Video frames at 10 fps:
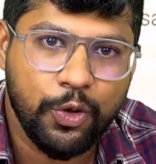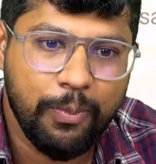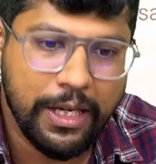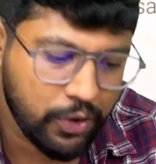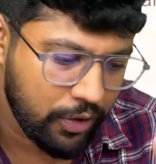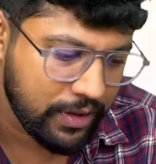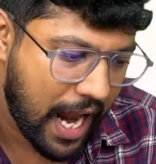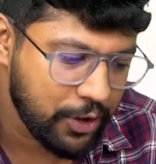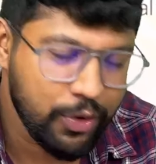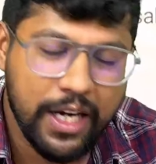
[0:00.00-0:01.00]
Based on
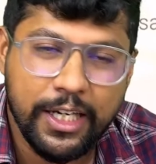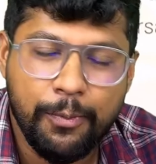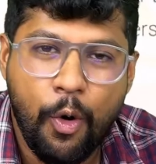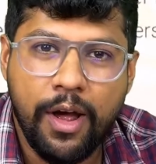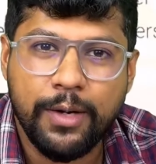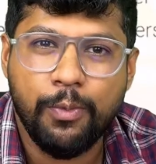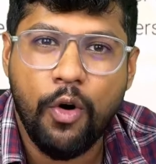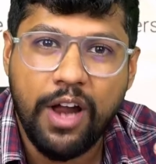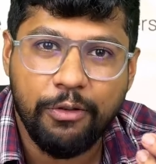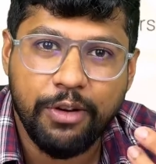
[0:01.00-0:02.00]
that, you can demand
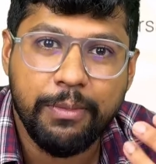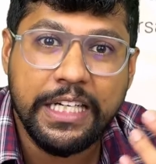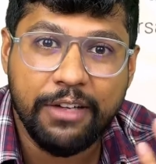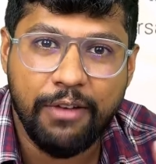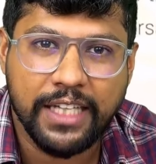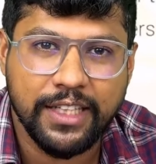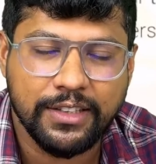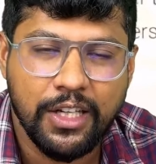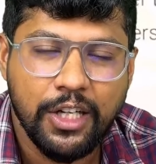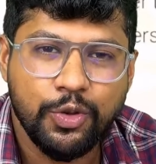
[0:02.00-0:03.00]
more affirmative actions.